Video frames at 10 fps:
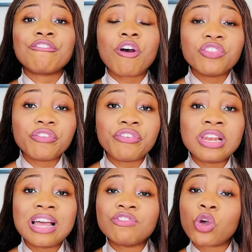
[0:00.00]
For the
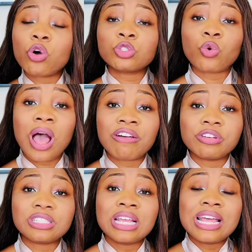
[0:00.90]
Finland, they also have
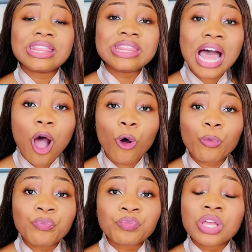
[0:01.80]
it. Now,